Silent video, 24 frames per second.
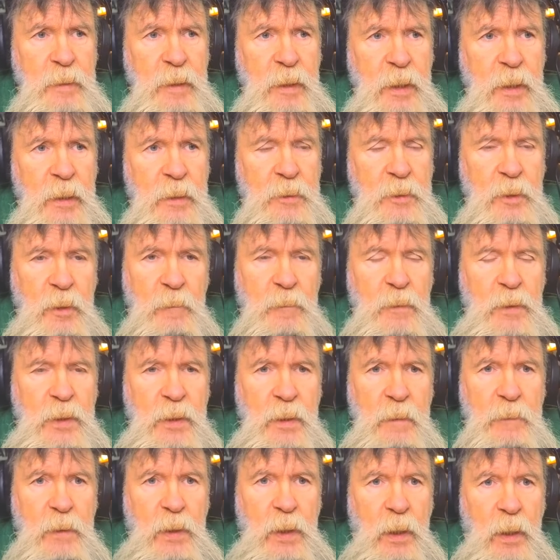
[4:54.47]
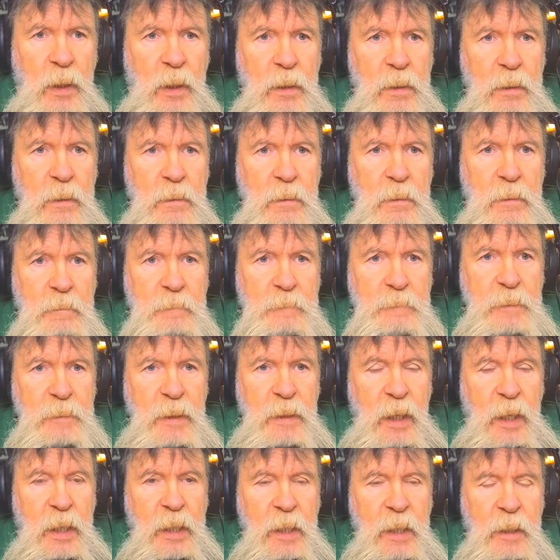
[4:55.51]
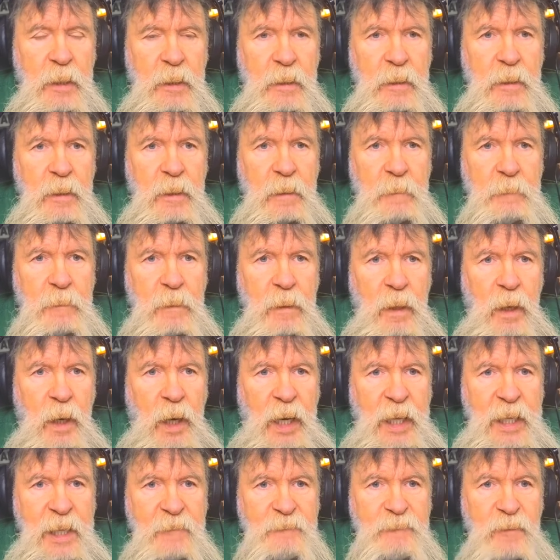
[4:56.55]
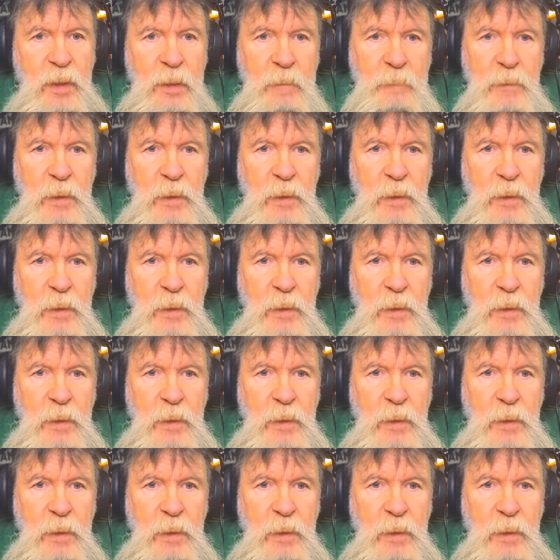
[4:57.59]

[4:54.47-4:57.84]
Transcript: in WWE, and he ended up leaving.